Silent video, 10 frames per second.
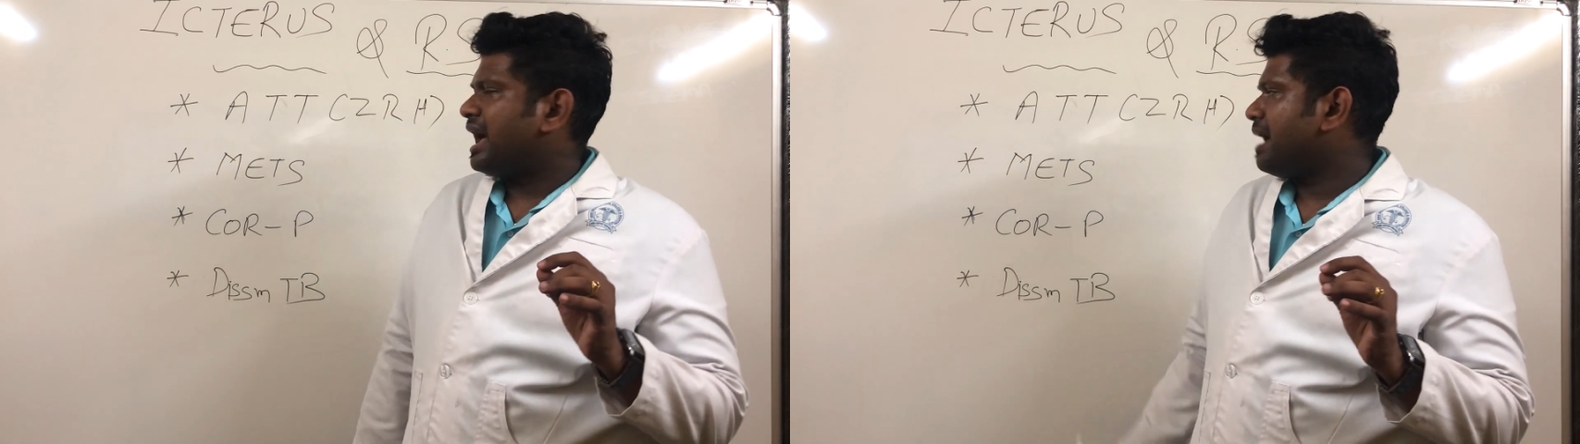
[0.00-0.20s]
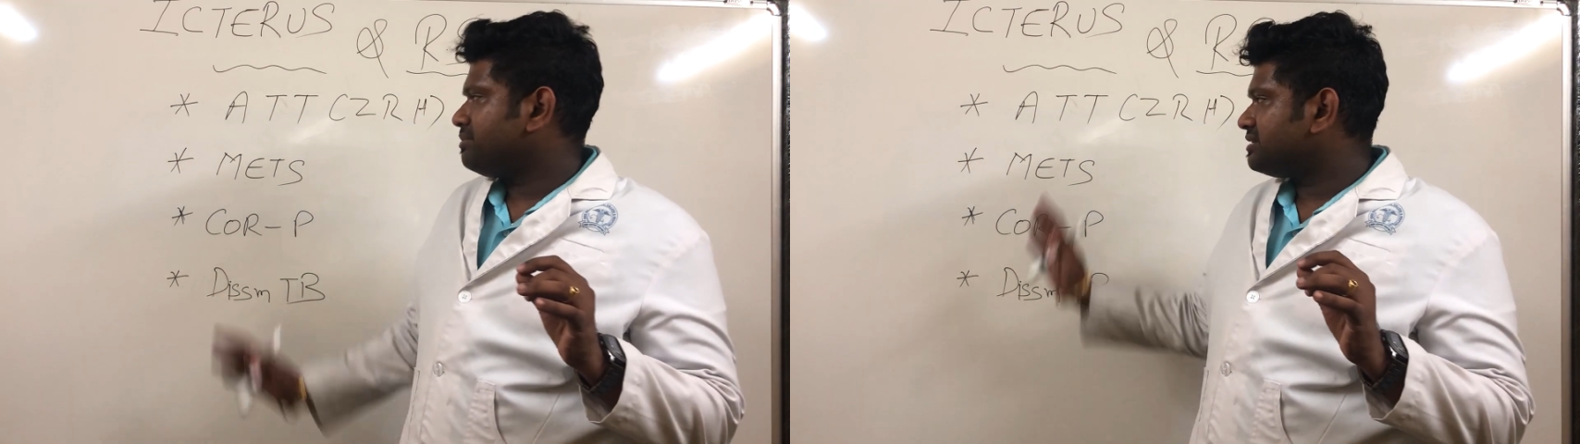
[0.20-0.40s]

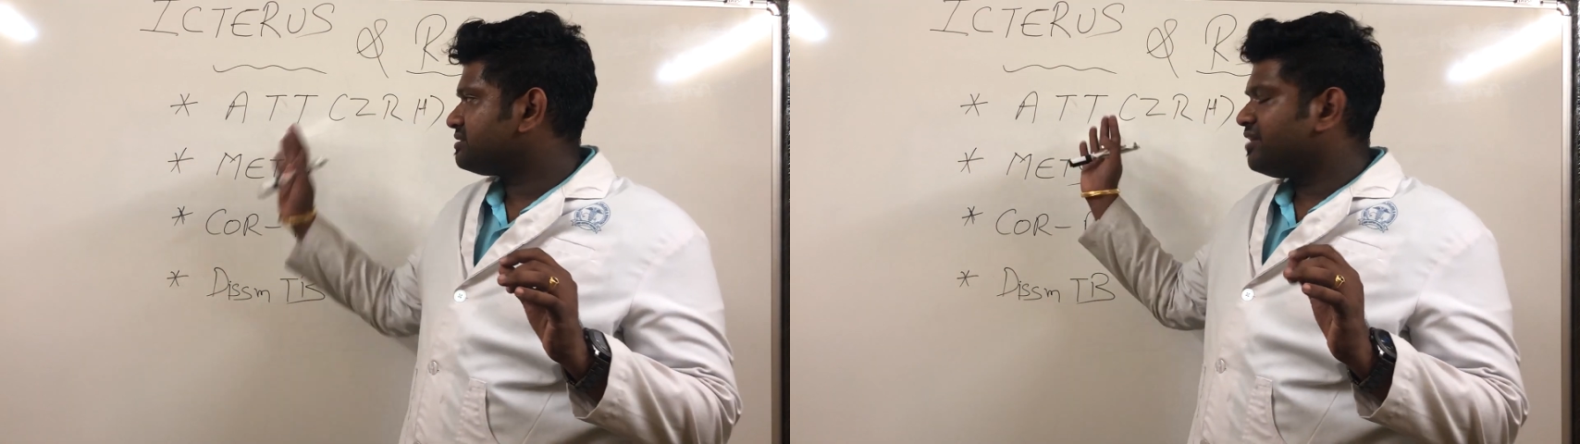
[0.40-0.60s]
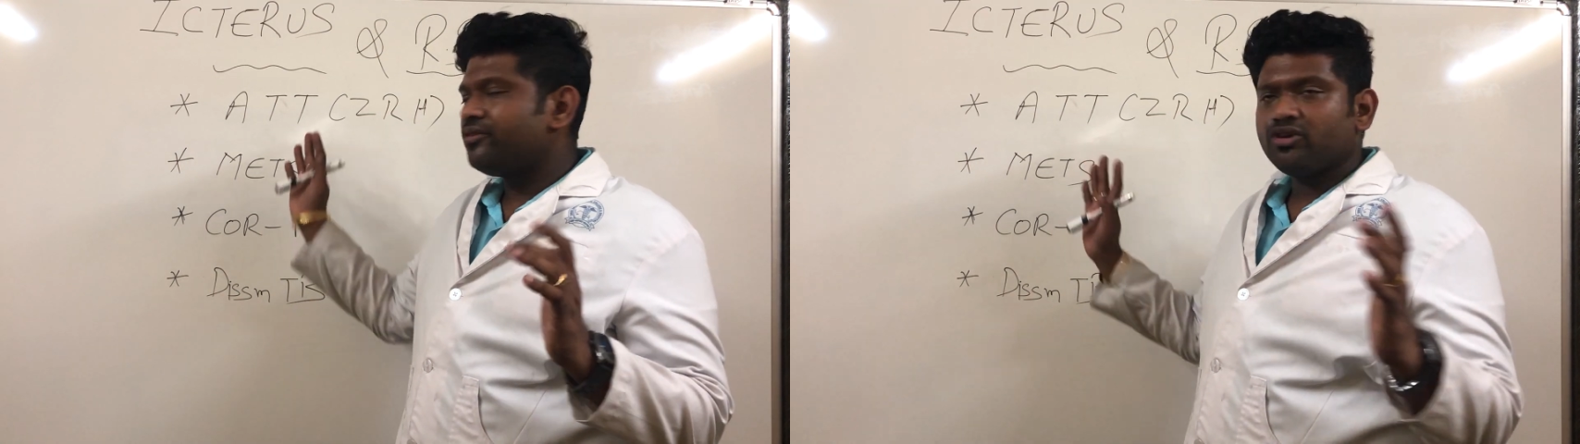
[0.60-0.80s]
I am
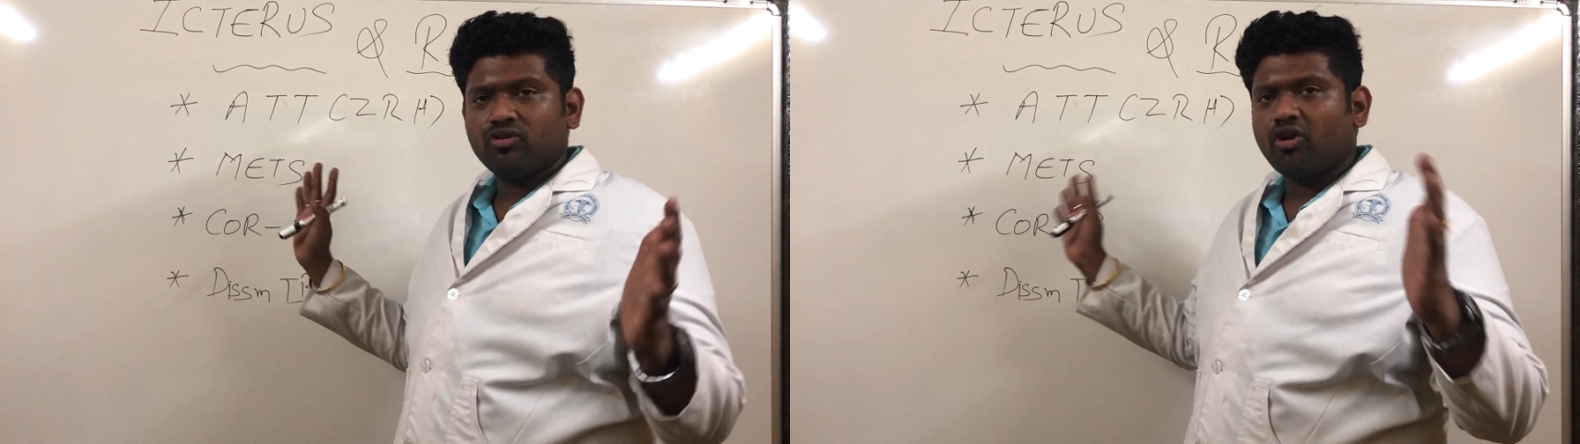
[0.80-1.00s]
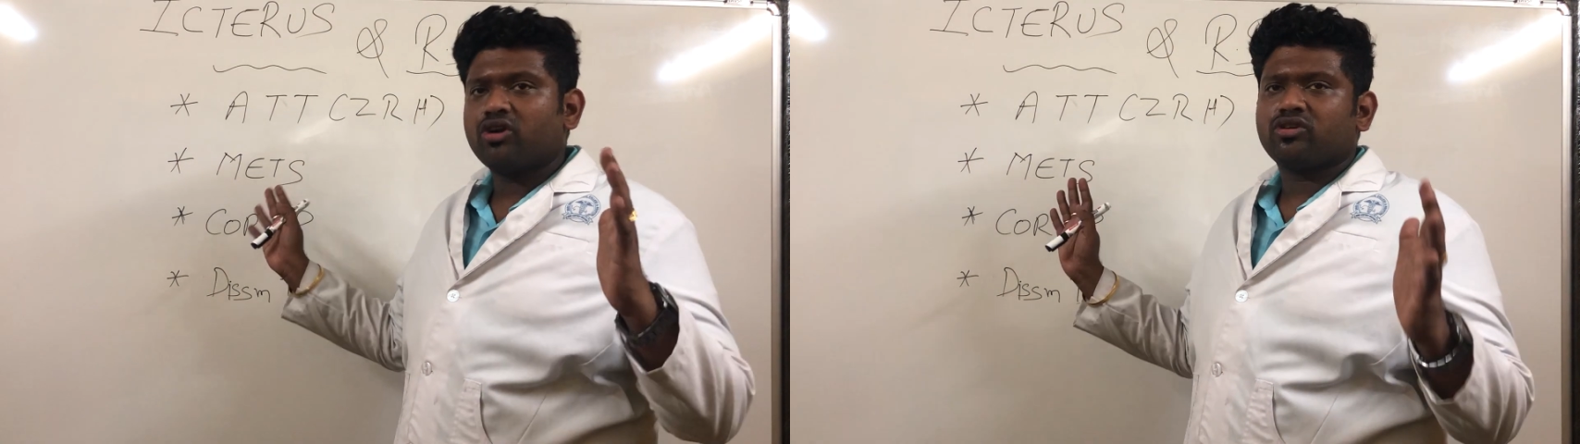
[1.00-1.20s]
just giving you
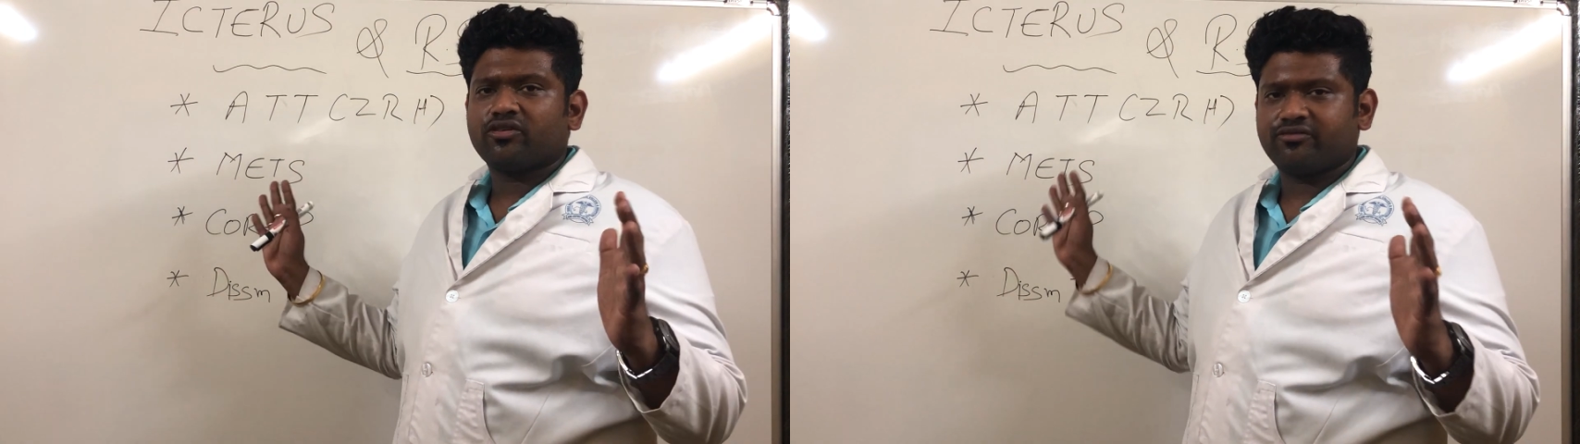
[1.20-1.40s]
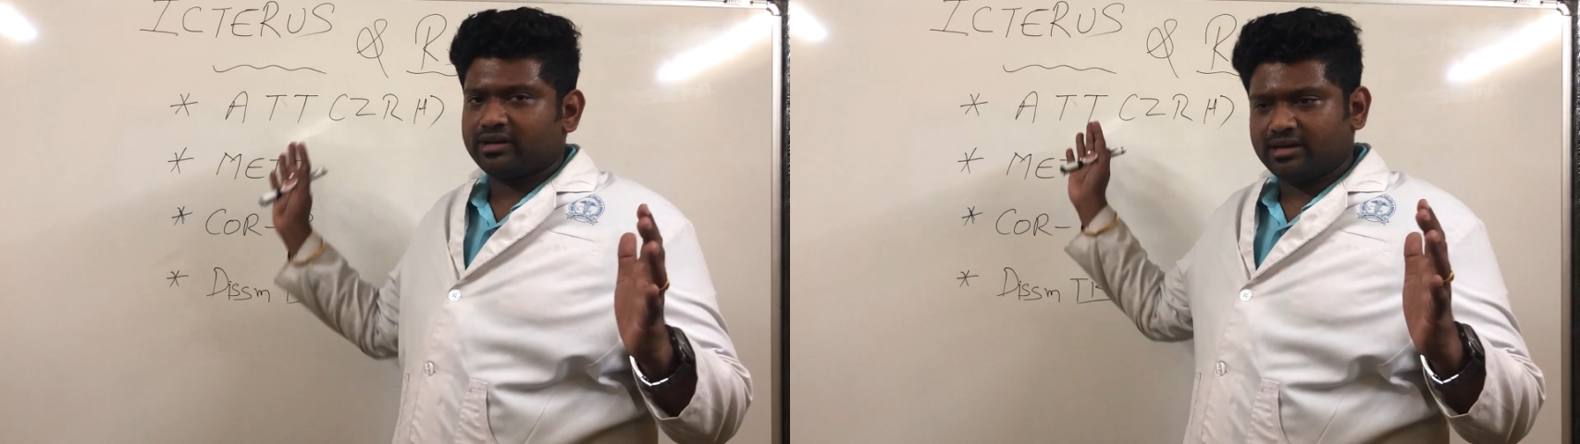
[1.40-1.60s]
a lot
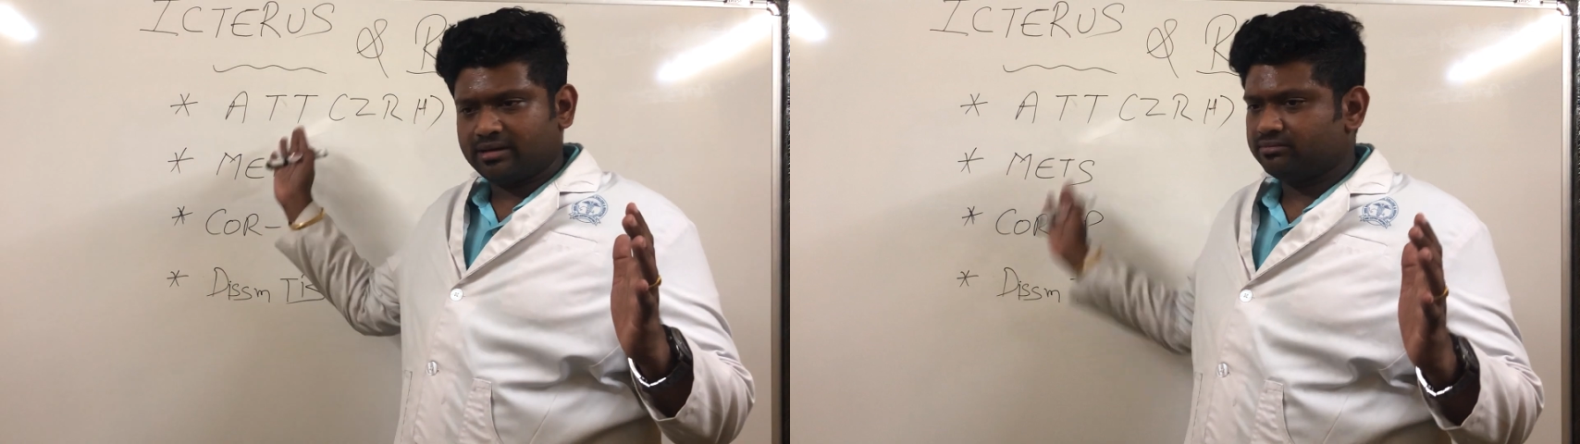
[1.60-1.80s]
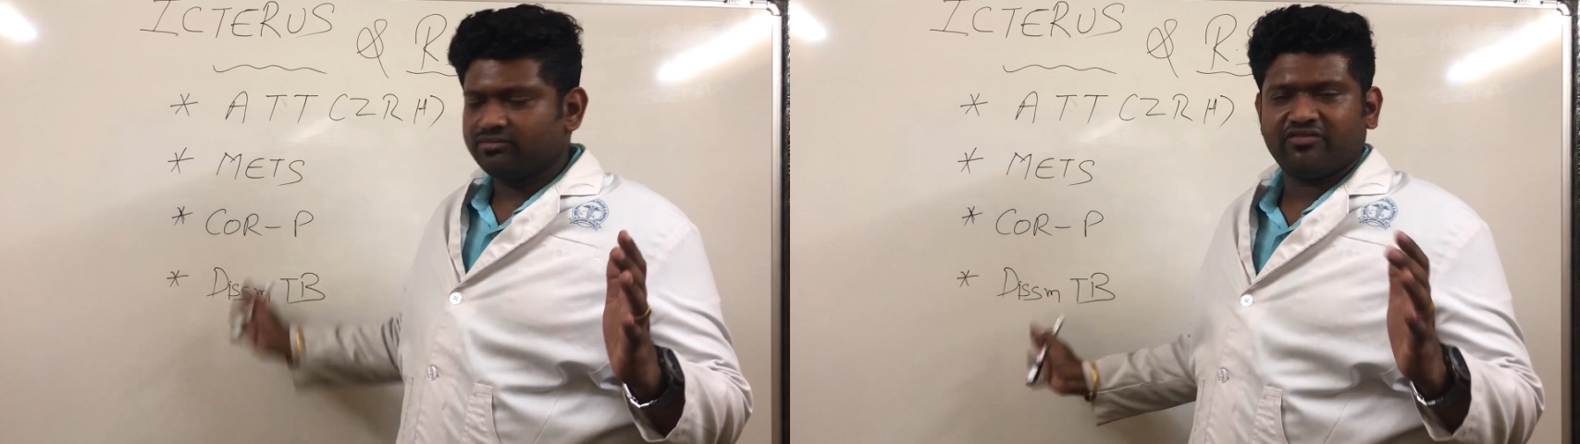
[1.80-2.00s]

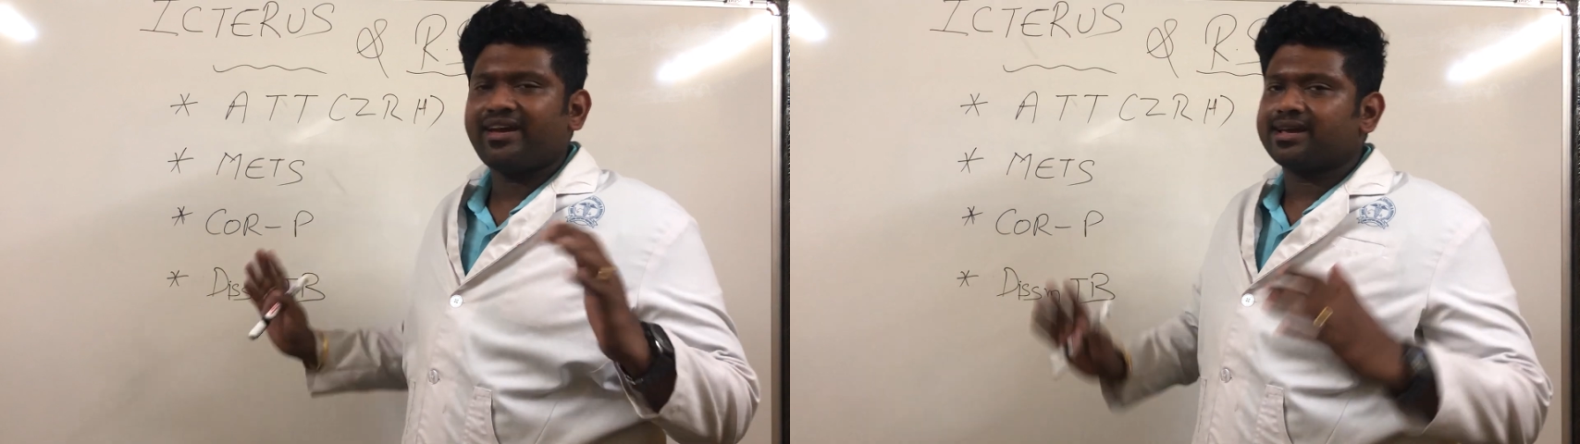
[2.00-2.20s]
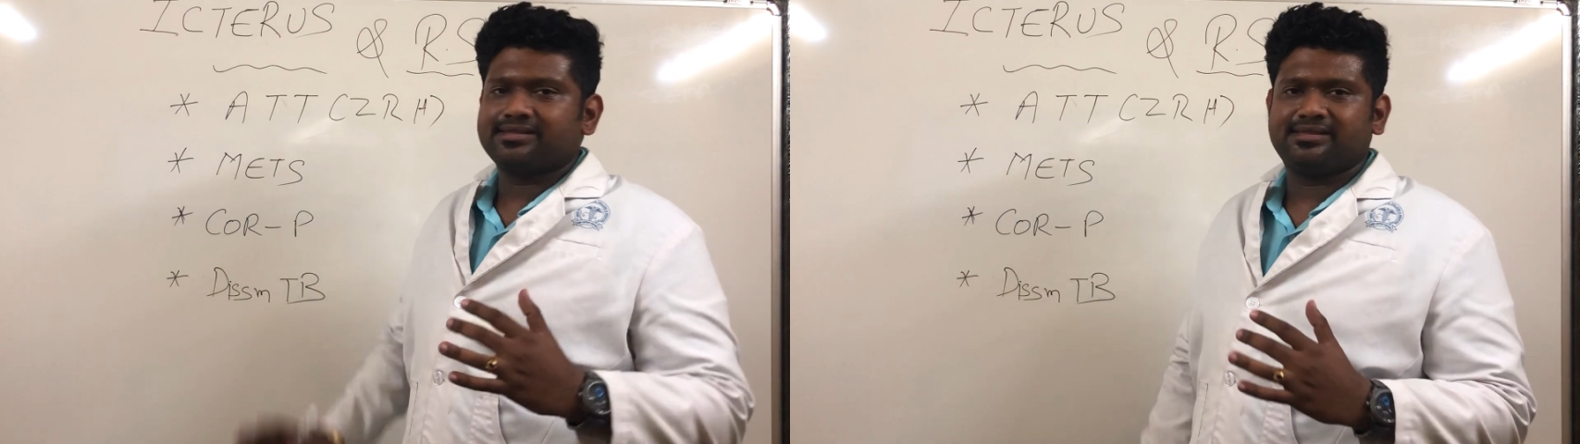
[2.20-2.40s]
of
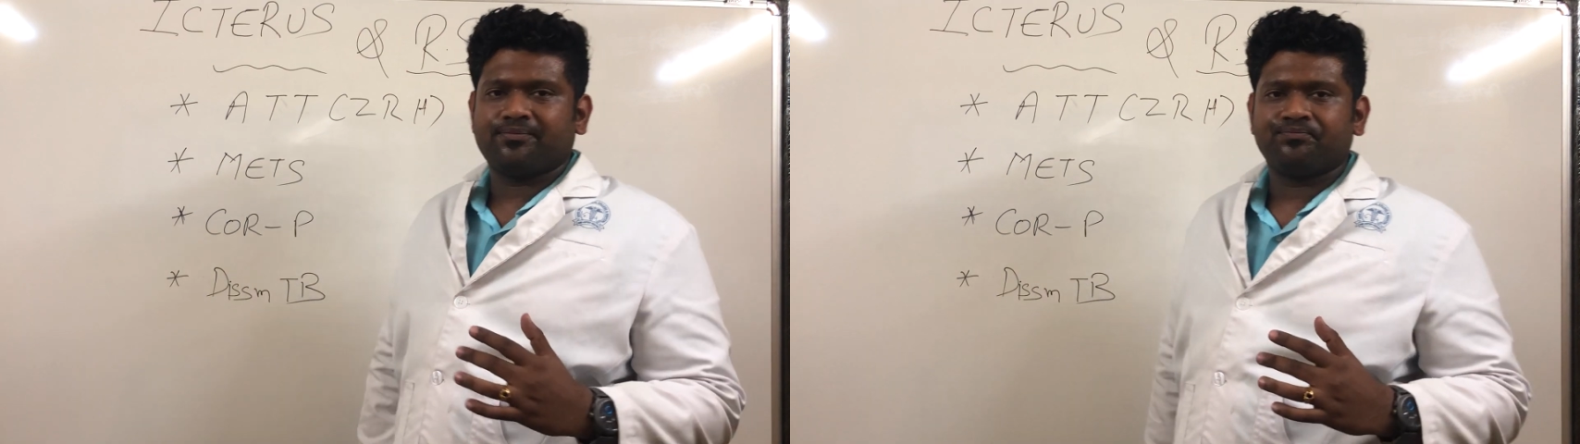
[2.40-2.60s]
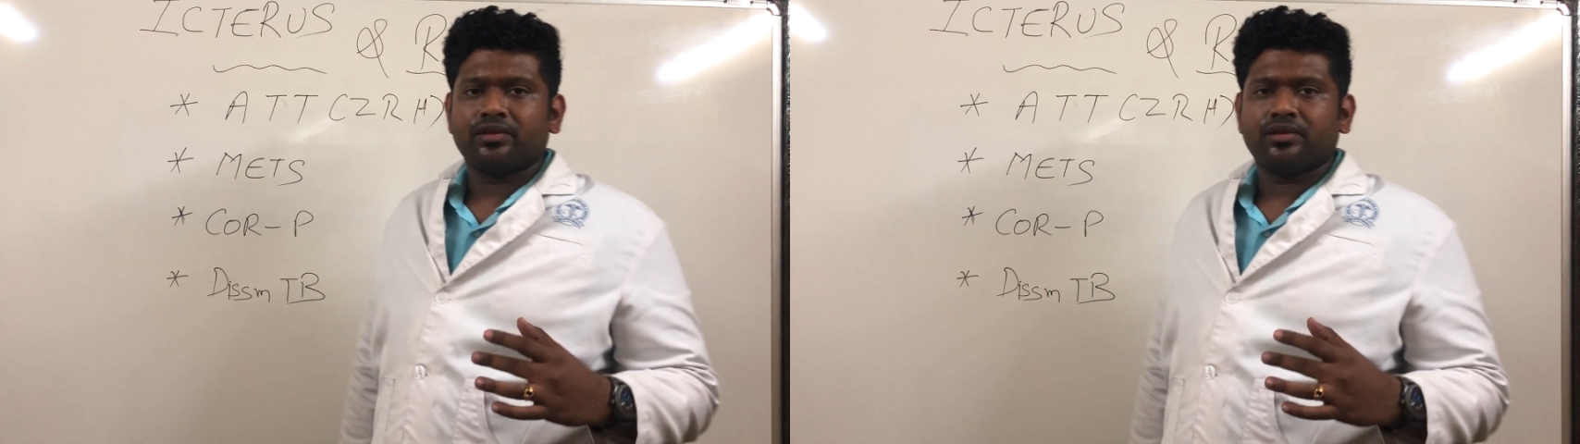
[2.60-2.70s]
facts,